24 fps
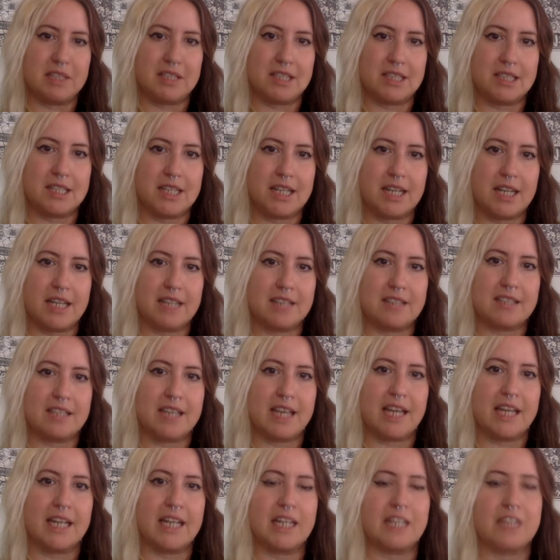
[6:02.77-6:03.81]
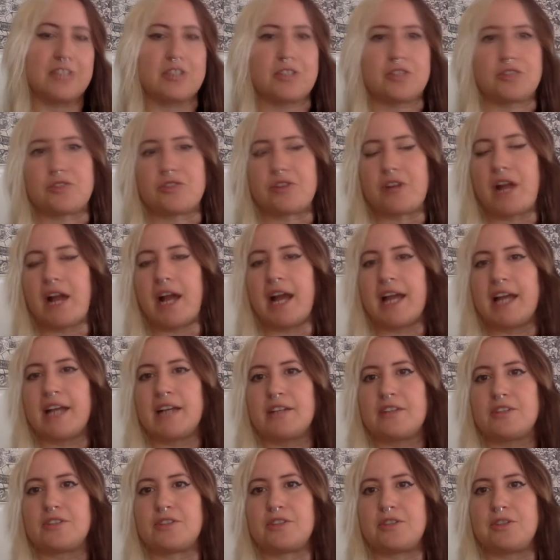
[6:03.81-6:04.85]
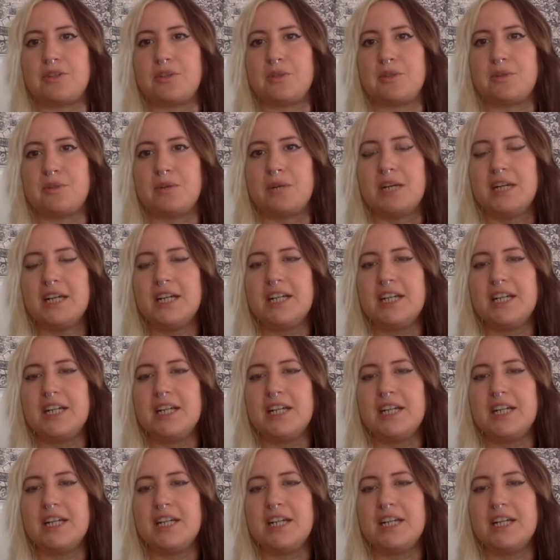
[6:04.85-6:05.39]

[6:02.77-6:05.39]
in today's day and age, and trying to